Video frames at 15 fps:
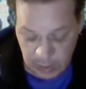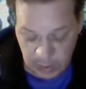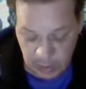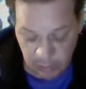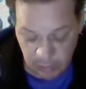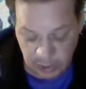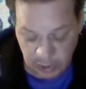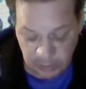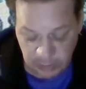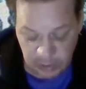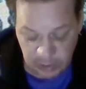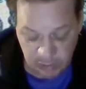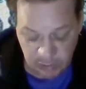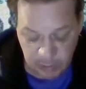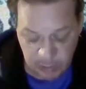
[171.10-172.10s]
The rest of it
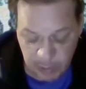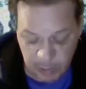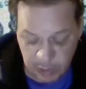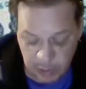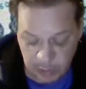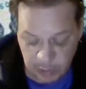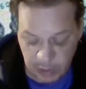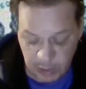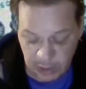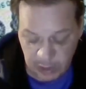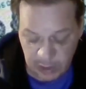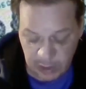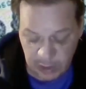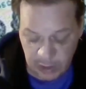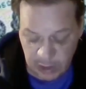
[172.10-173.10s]
is repurposed
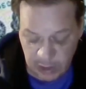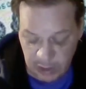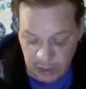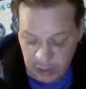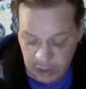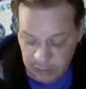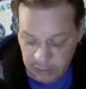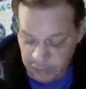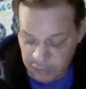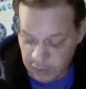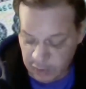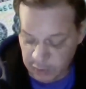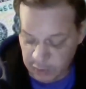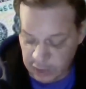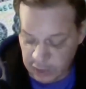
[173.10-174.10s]
money
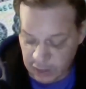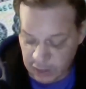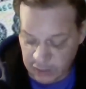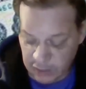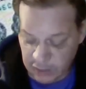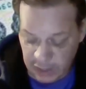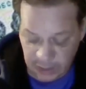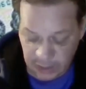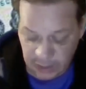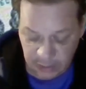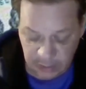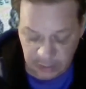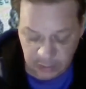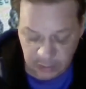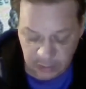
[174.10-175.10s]
from the CARES Act
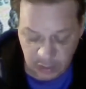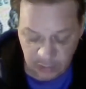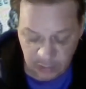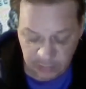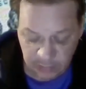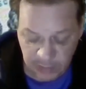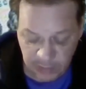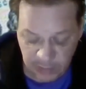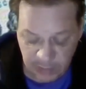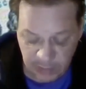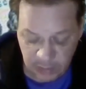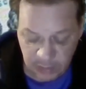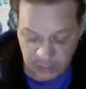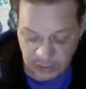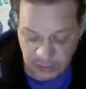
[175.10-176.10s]
of a total of
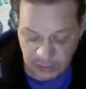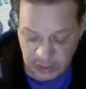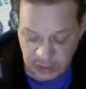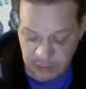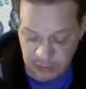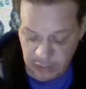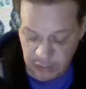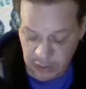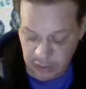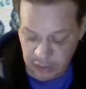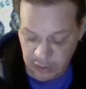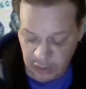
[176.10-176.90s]
$560 billion.